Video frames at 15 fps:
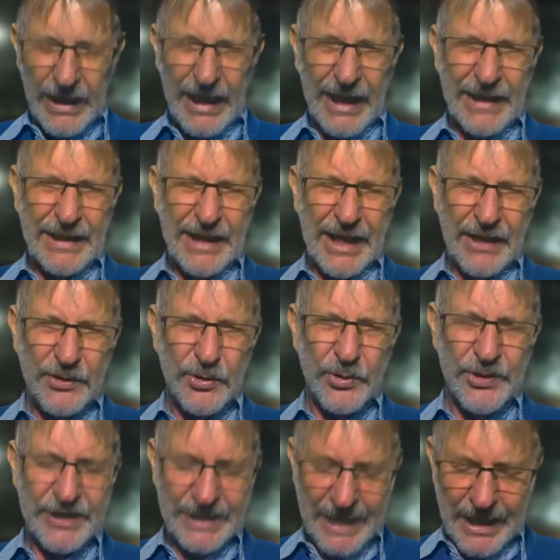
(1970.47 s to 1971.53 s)
And as you
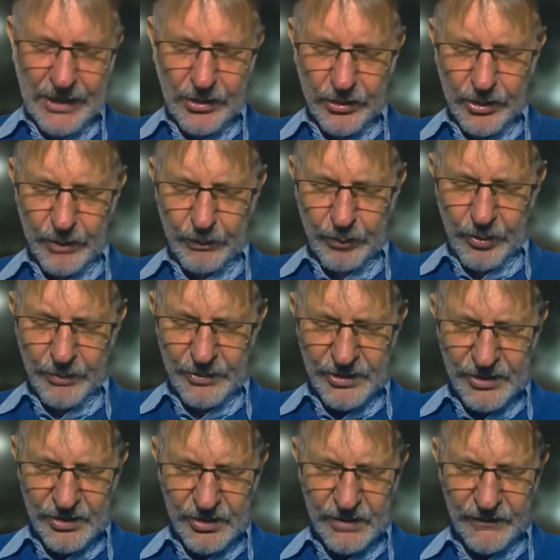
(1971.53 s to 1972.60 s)
stand on the
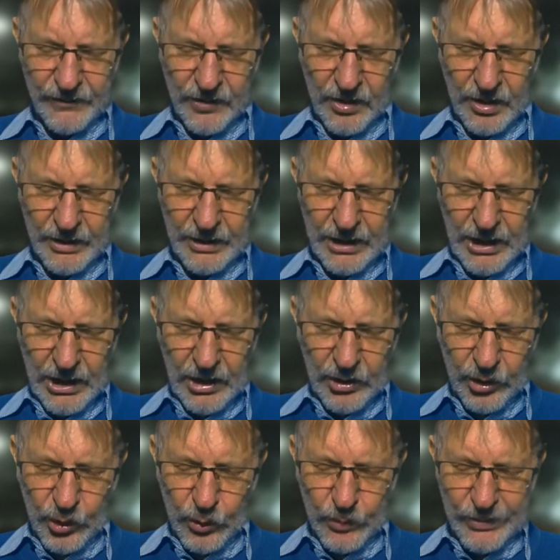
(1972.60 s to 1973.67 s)
promises of God,
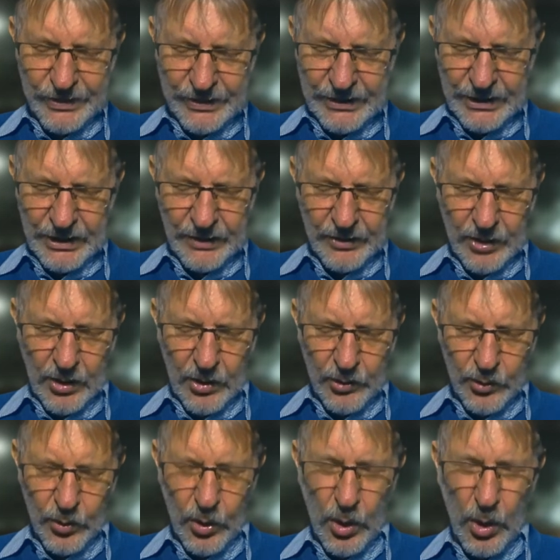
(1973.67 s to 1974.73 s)
you will see
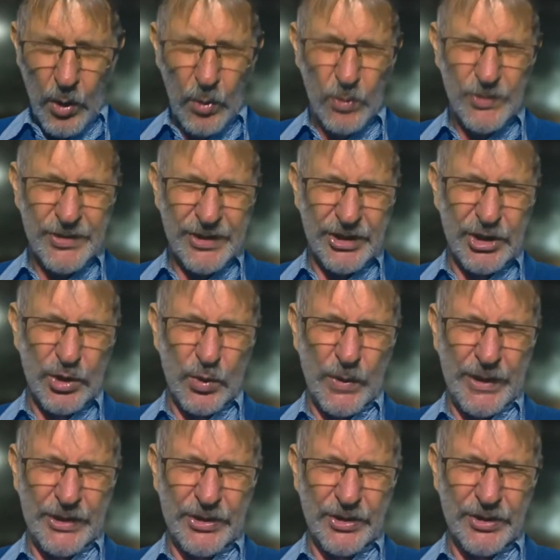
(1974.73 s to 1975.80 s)
your whole
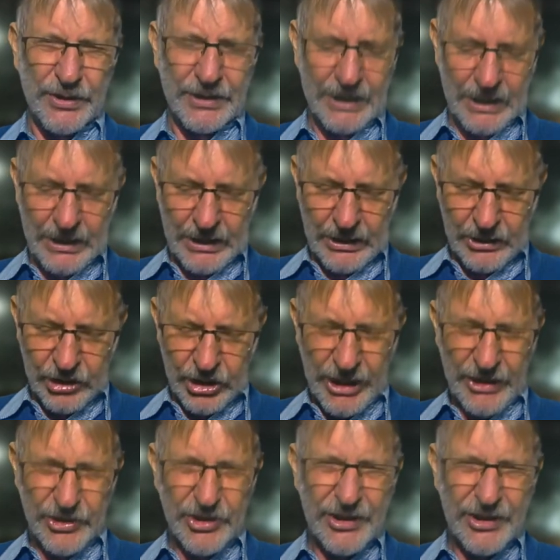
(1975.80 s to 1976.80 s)
situation change.